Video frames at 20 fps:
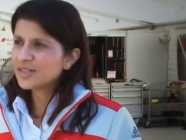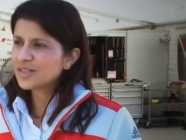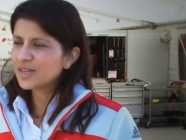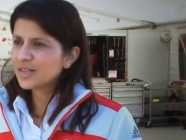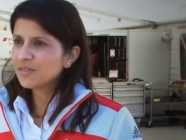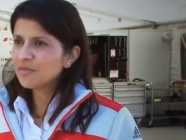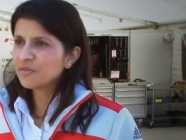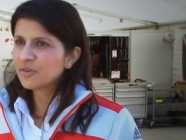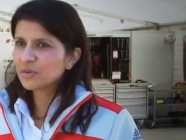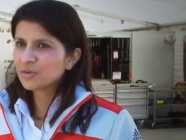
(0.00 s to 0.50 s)
I,
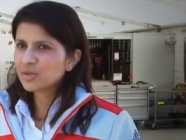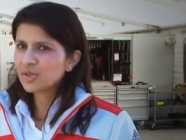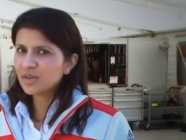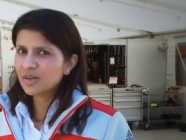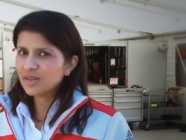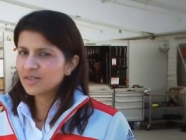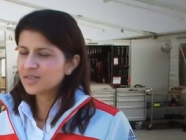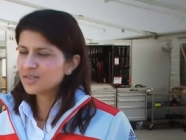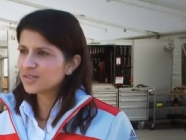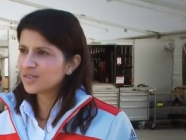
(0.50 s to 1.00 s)
I didn't feel
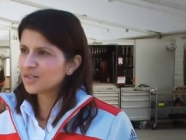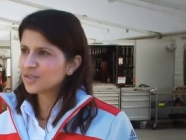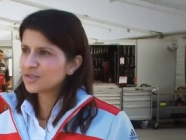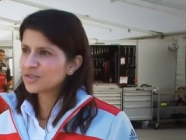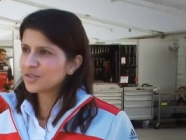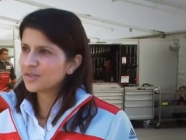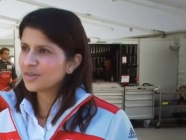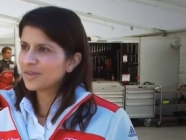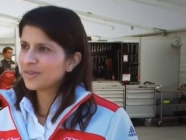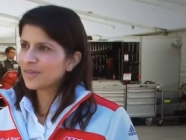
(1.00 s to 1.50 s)
tired as
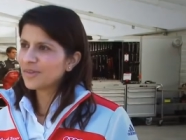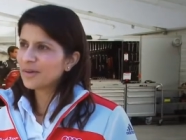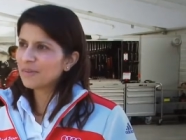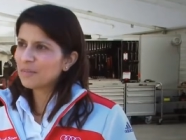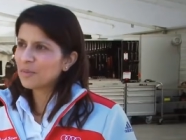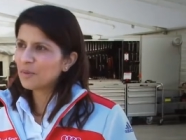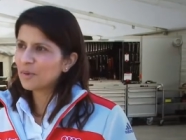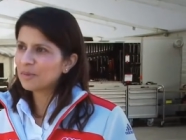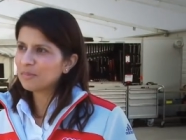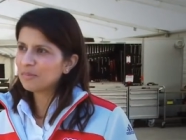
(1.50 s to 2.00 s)
such at,
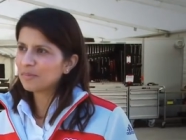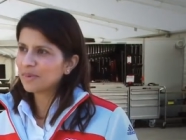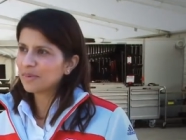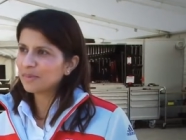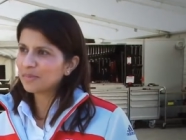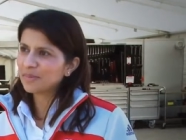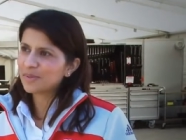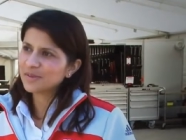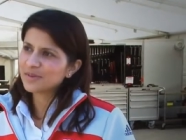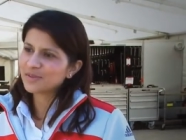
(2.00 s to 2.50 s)
that point,
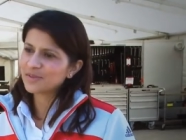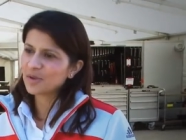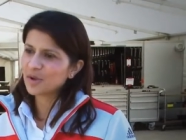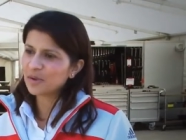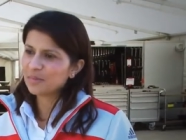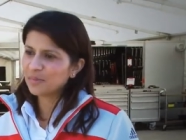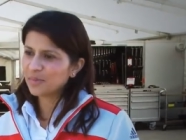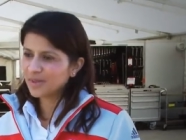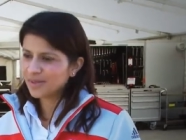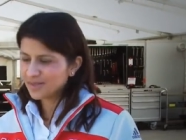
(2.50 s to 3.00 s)
but by the
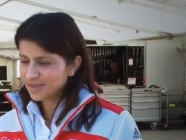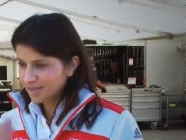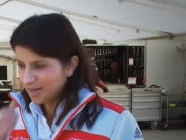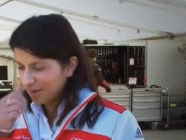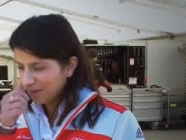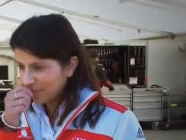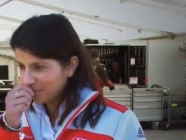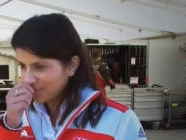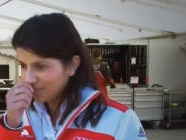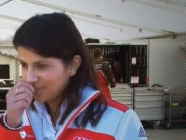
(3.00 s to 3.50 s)
time we'd
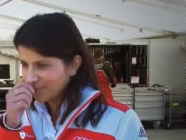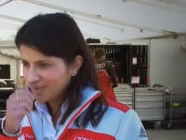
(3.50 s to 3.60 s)
um,